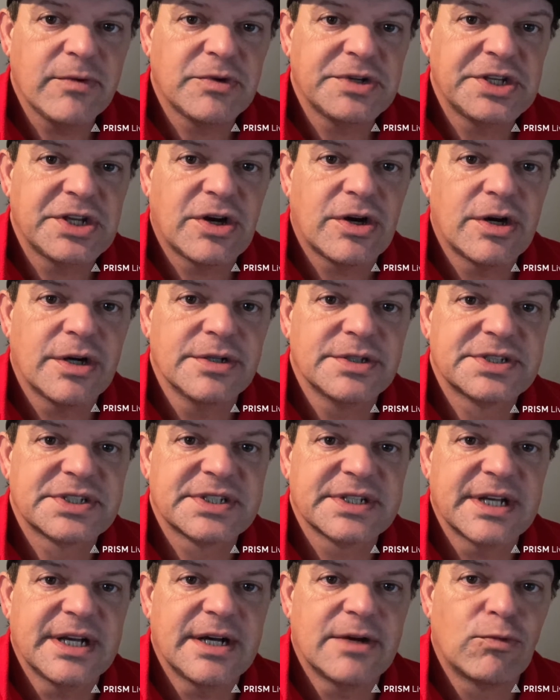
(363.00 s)
yards
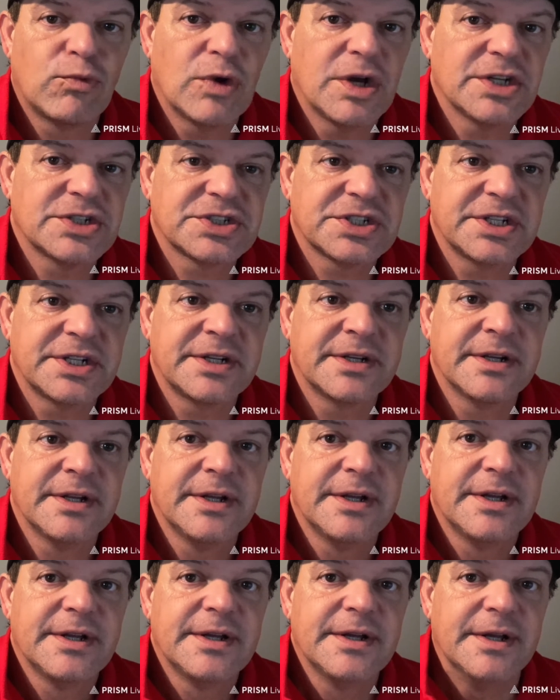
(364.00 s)
rushing
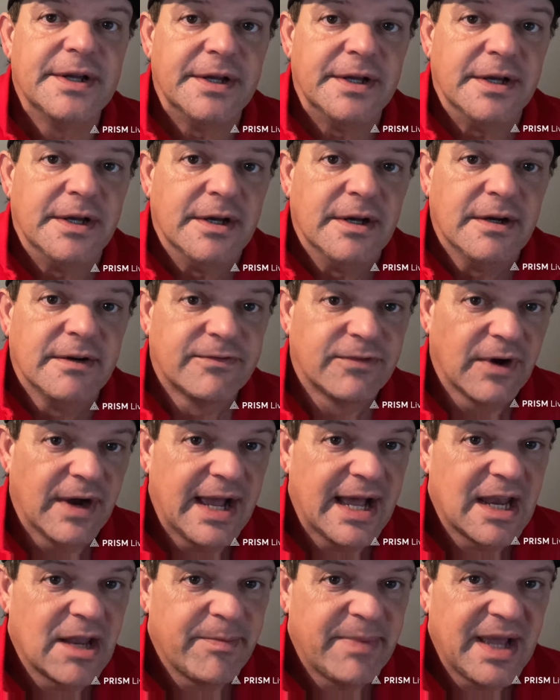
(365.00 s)
for
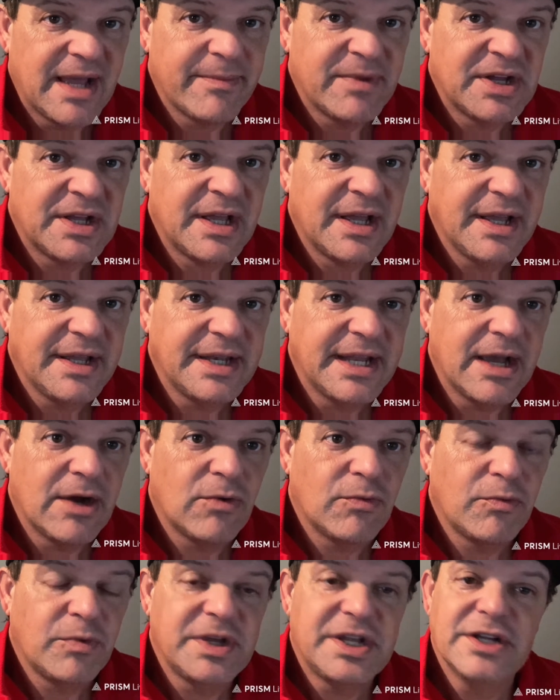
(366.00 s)
Alabama. Now,
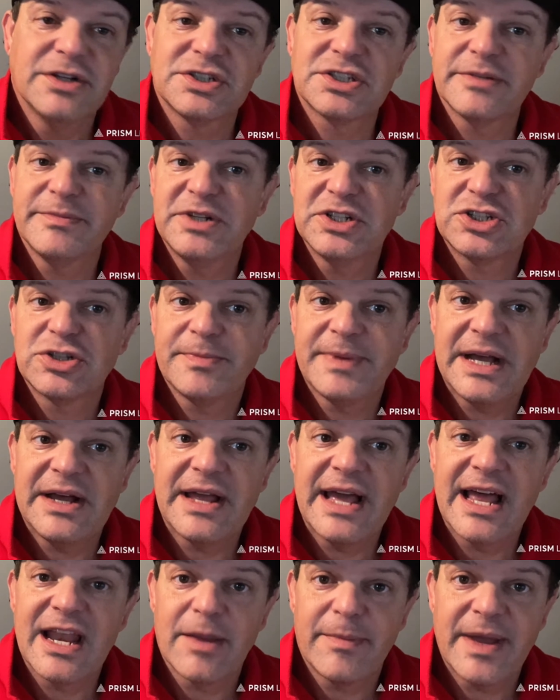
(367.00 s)
we hear so much
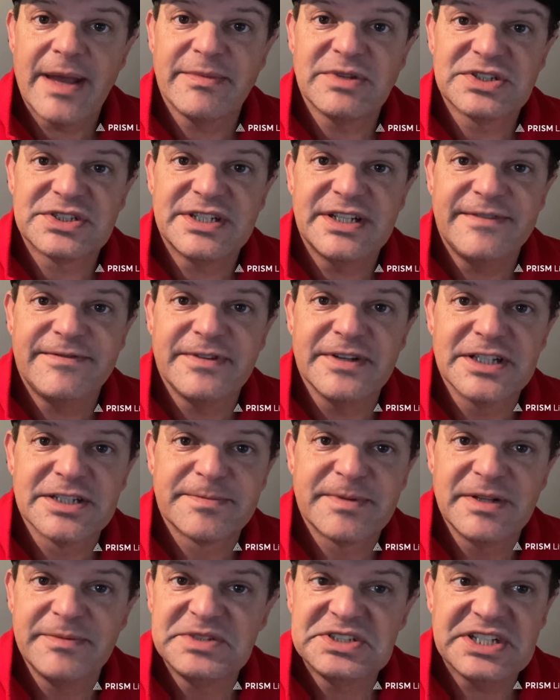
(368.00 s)
about Alabama's defense,
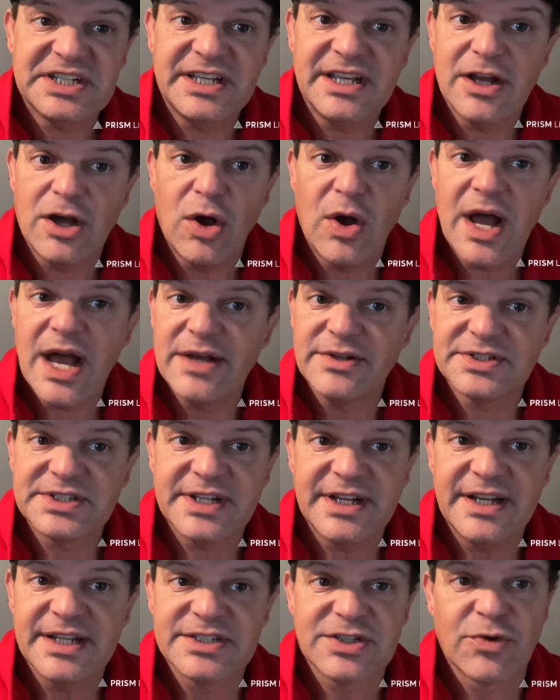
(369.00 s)
but let me tell you, Ohio
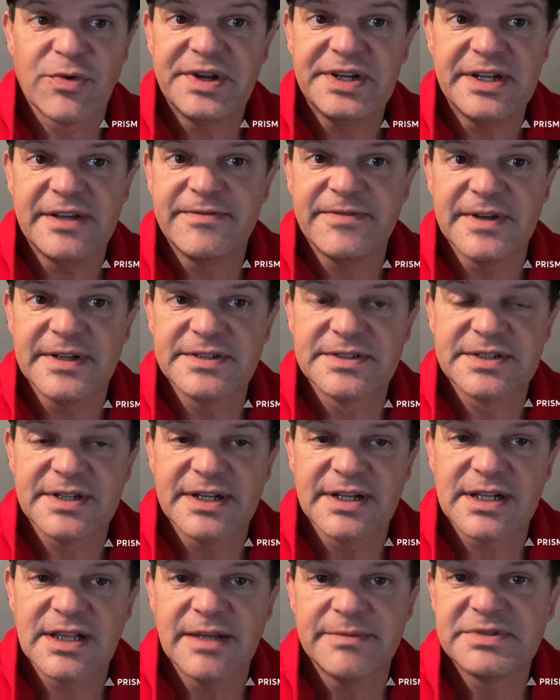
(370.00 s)
State has a great defense.
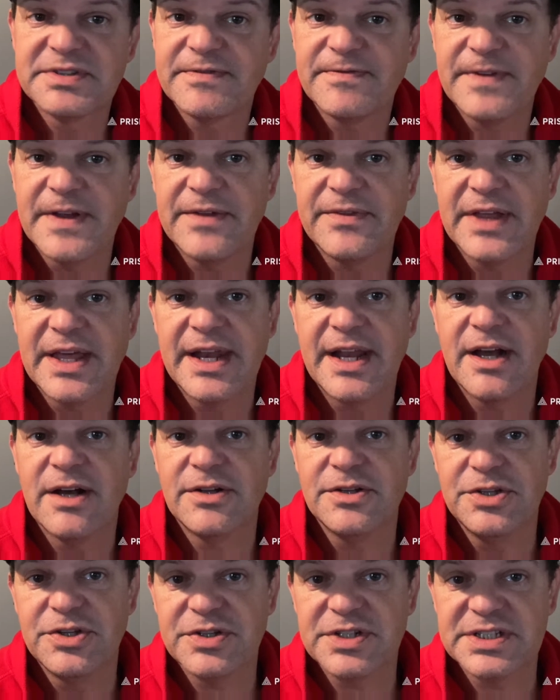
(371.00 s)
Clemson found that
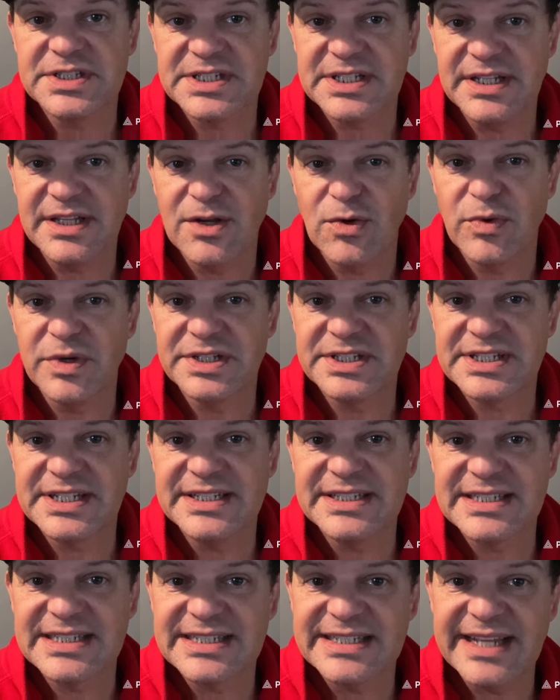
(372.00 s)
out, and you can see there where it
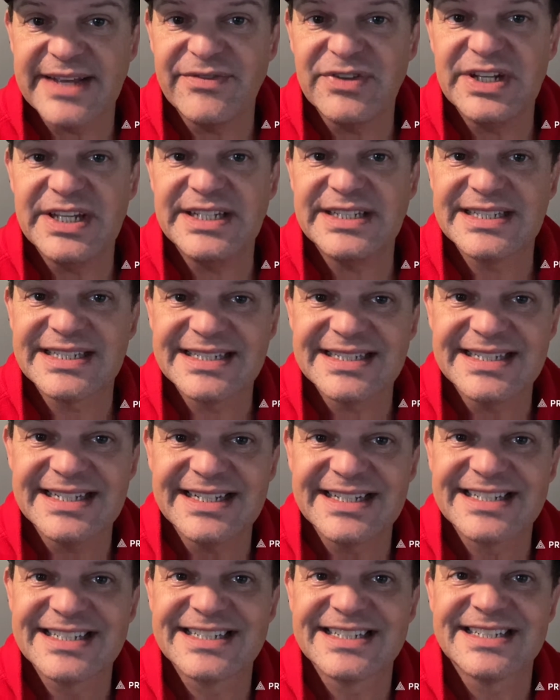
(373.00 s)
says
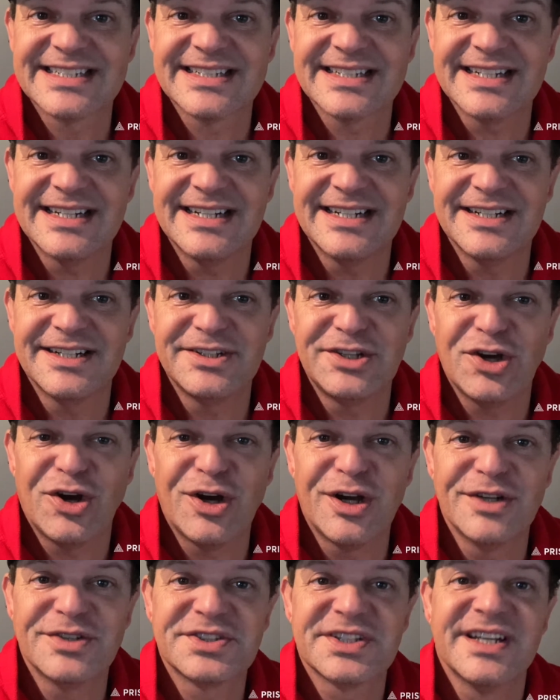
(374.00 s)
76
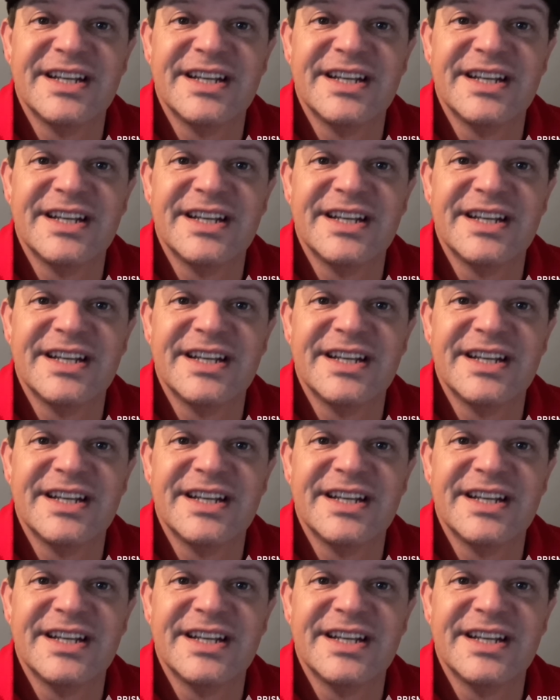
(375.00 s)
yards.